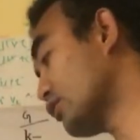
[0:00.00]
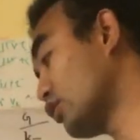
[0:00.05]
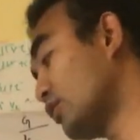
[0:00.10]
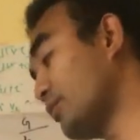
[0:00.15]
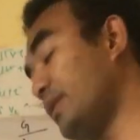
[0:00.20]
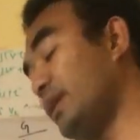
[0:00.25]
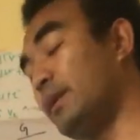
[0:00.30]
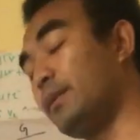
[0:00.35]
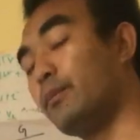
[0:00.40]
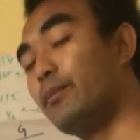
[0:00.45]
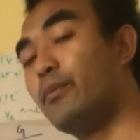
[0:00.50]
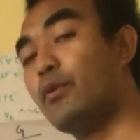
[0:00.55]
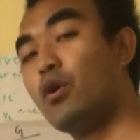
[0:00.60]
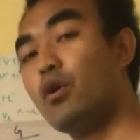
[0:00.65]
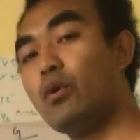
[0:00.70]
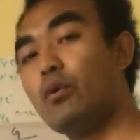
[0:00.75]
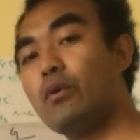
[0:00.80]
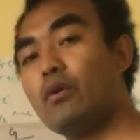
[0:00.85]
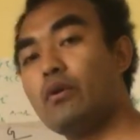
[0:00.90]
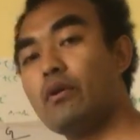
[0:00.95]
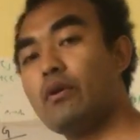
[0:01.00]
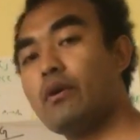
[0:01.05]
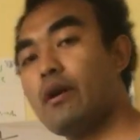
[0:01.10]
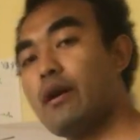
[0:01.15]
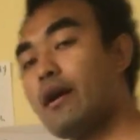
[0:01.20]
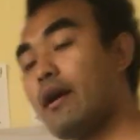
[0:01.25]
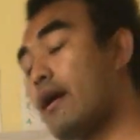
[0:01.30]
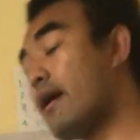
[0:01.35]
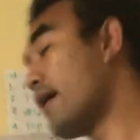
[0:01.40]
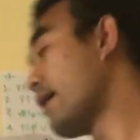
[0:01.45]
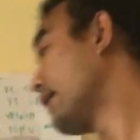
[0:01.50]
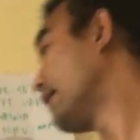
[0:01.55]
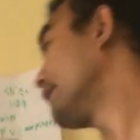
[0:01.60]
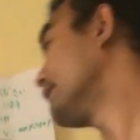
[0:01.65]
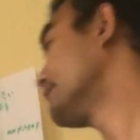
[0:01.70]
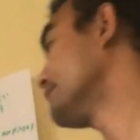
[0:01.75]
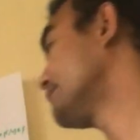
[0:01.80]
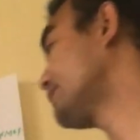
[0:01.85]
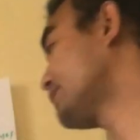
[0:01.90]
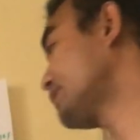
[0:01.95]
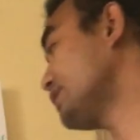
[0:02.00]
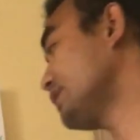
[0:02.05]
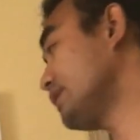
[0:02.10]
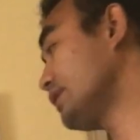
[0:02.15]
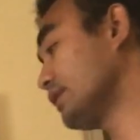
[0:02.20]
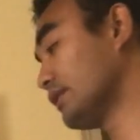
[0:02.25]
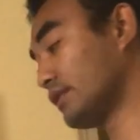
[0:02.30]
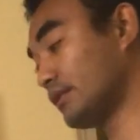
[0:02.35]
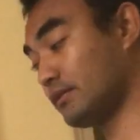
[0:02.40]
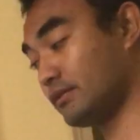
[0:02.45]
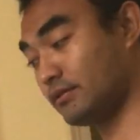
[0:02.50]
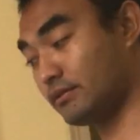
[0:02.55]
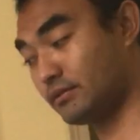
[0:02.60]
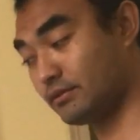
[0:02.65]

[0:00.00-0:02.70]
It's going to be mo. Shi